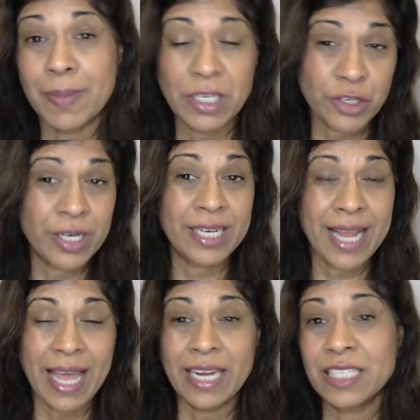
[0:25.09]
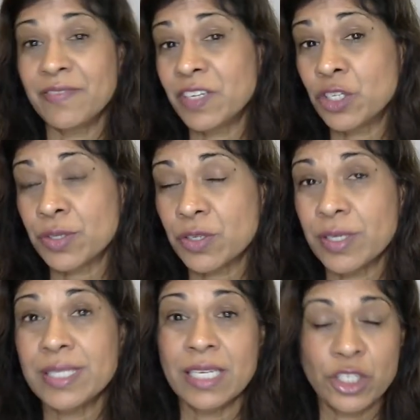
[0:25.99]
by turning data into visual
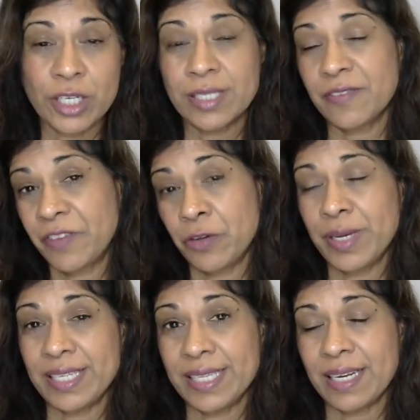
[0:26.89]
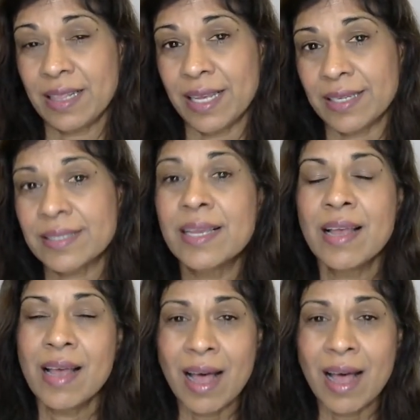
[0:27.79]
sources in just a few easy clicks.